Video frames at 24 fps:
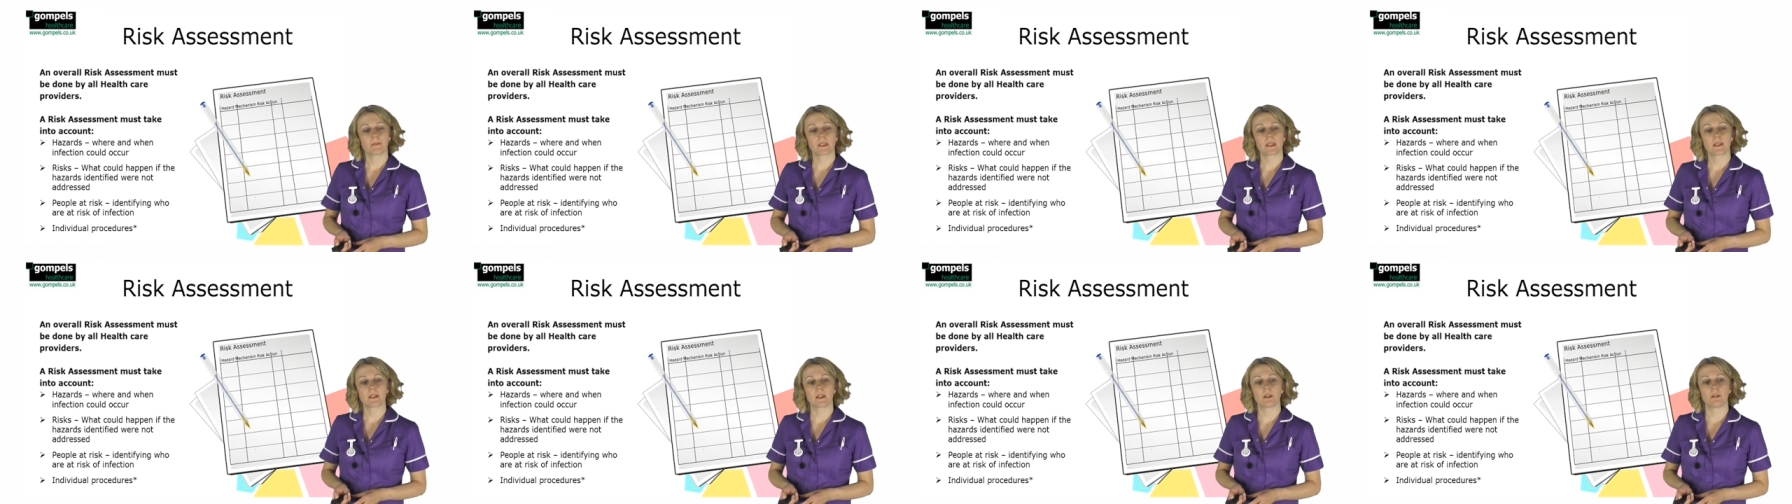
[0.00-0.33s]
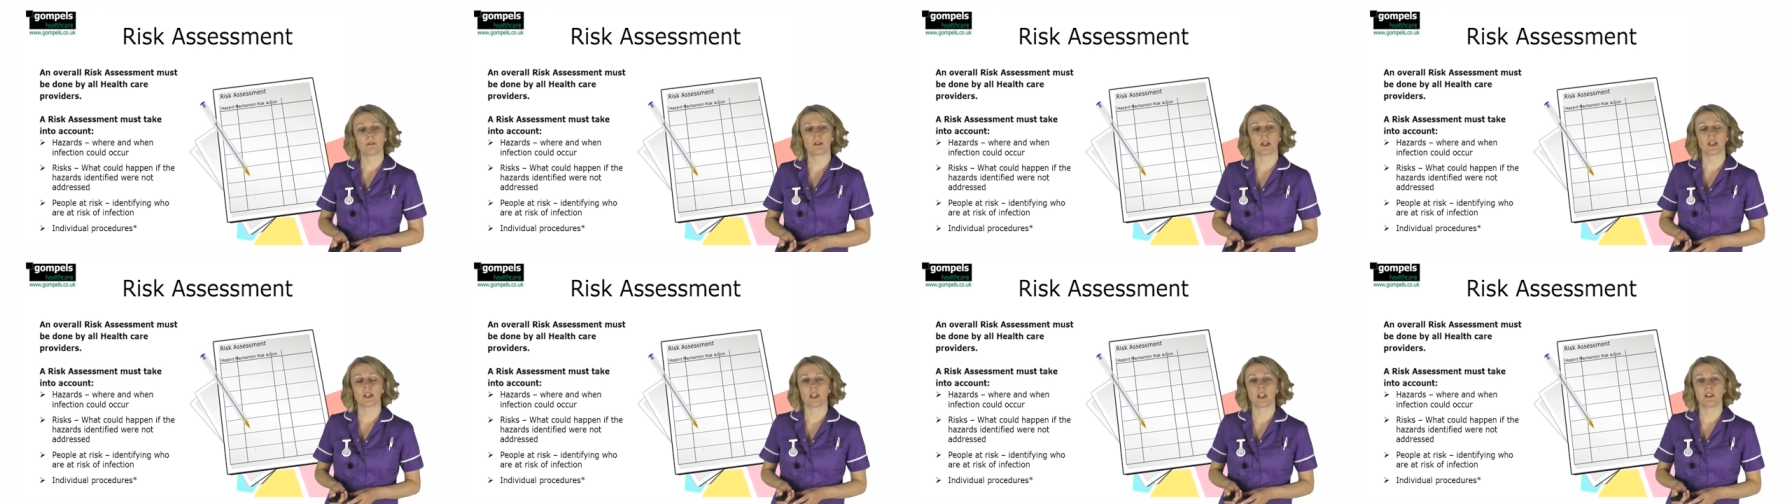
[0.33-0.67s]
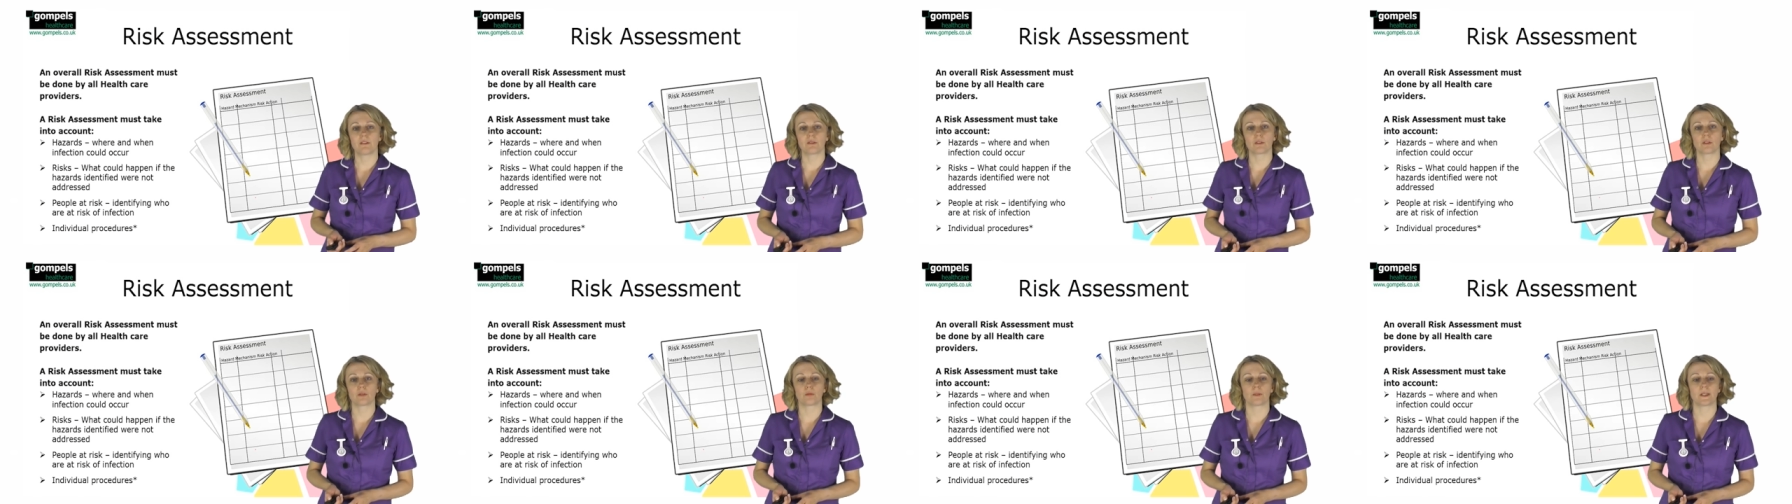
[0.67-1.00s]
So an
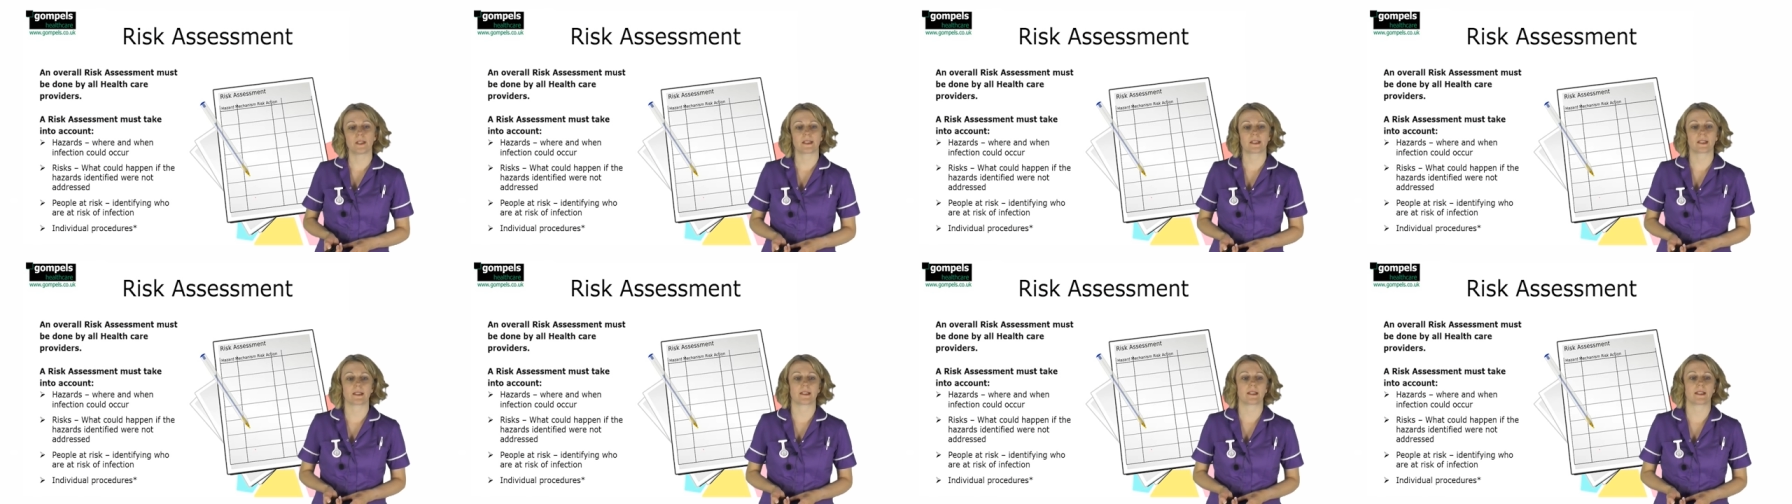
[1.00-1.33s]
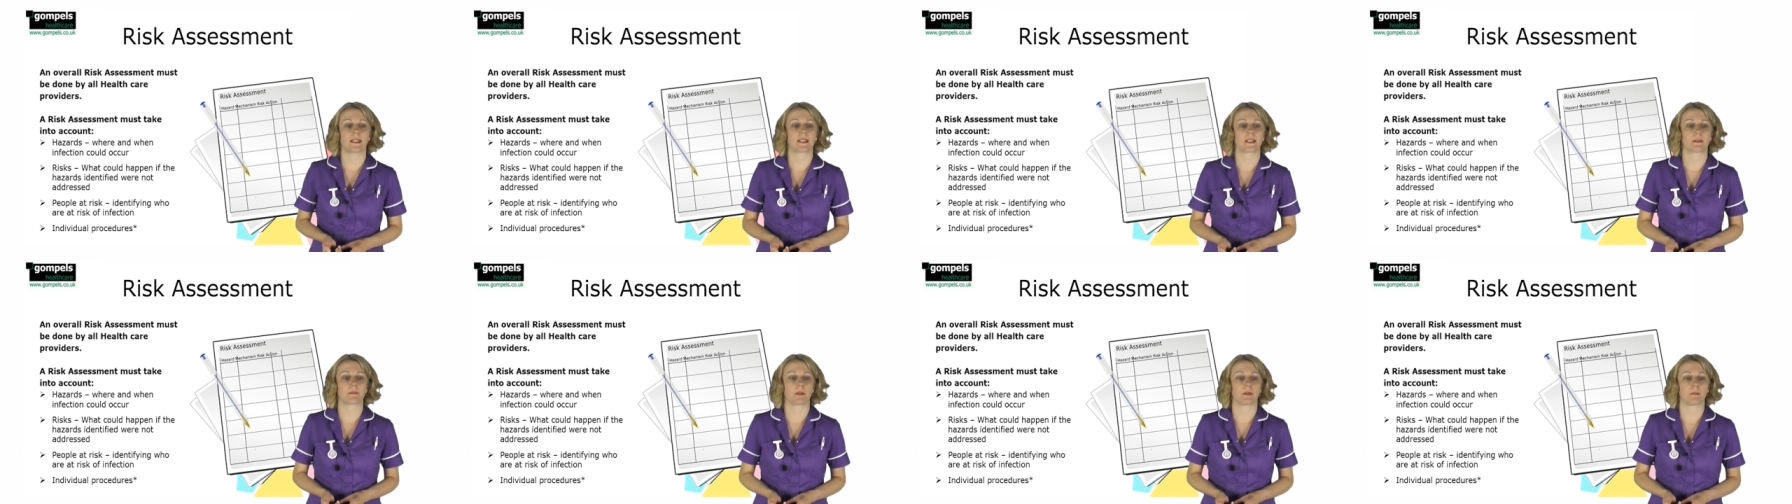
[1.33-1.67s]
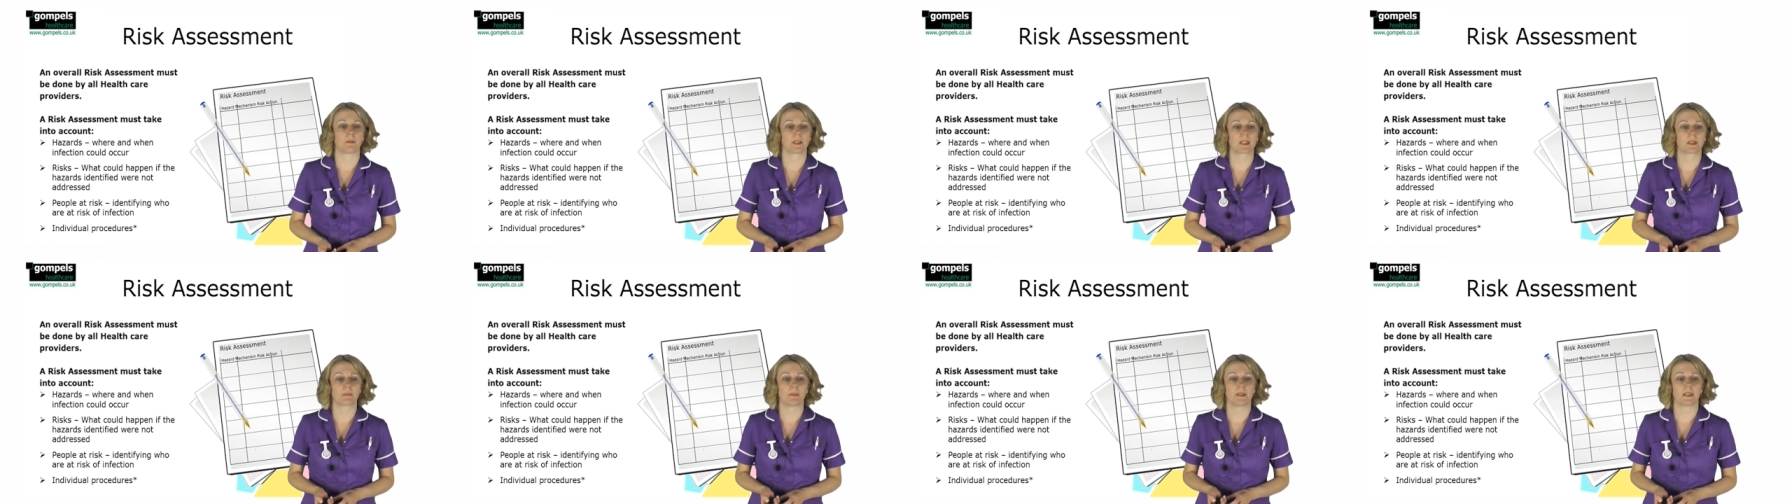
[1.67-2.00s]
overall risk assessment
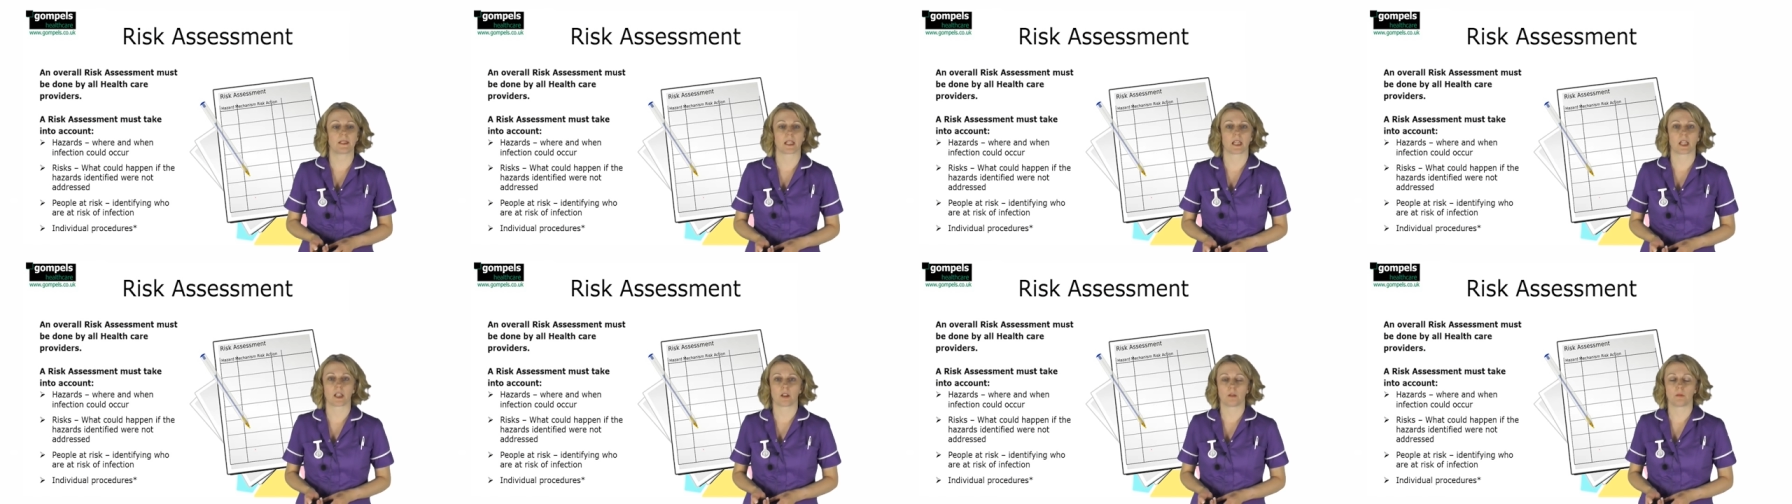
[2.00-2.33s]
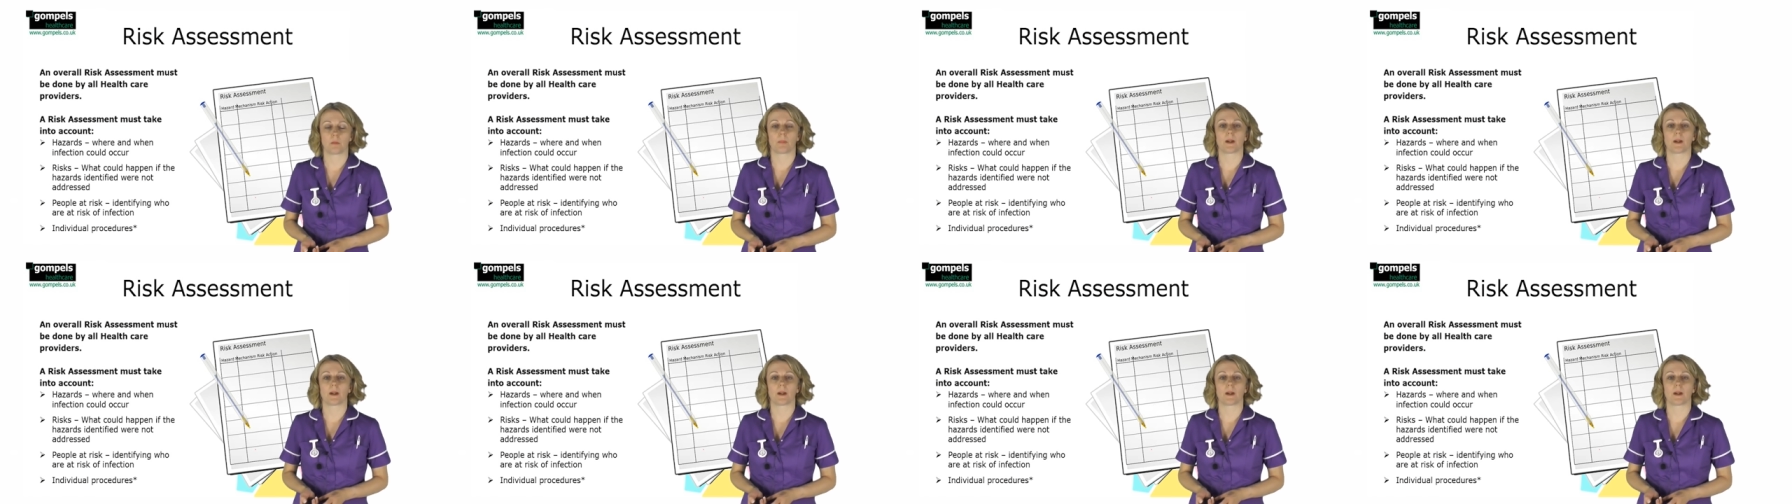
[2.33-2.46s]
must be done